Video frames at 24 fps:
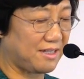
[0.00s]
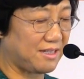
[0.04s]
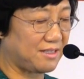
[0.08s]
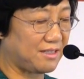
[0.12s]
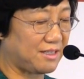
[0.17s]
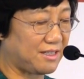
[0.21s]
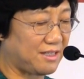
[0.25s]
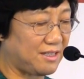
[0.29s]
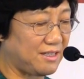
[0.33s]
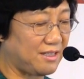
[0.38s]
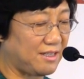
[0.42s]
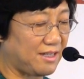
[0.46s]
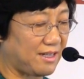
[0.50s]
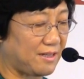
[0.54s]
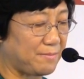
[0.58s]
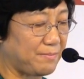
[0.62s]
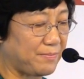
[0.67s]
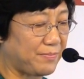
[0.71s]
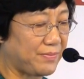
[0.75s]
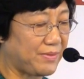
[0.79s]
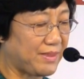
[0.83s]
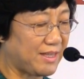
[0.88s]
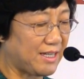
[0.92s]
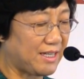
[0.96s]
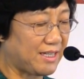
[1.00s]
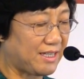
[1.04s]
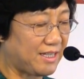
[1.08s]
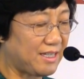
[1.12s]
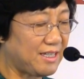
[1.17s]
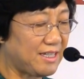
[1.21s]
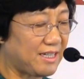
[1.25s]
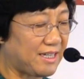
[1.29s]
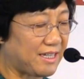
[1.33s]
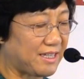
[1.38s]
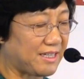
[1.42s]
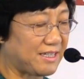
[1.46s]
and India
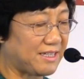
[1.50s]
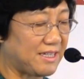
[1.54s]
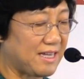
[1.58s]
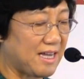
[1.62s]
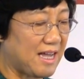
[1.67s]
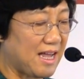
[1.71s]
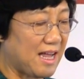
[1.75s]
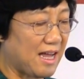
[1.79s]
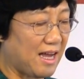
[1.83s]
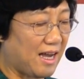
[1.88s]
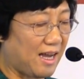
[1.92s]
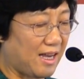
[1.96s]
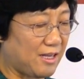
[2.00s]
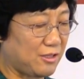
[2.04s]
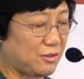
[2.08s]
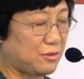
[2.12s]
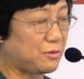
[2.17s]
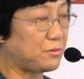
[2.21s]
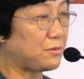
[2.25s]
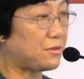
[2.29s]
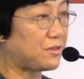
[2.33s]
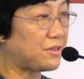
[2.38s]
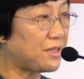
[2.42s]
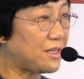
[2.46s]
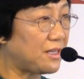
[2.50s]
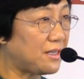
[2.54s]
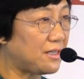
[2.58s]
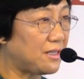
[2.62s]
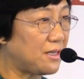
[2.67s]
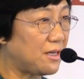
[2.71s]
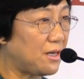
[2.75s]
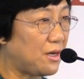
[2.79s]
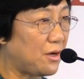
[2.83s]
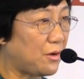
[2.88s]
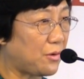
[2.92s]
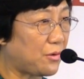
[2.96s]
has to think
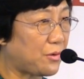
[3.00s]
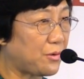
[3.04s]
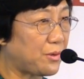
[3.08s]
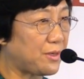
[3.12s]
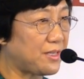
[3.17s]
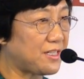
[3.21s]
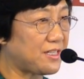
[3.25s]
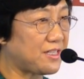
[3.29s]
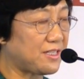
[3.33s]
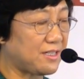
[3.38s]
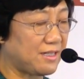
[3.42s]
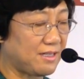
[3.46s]
great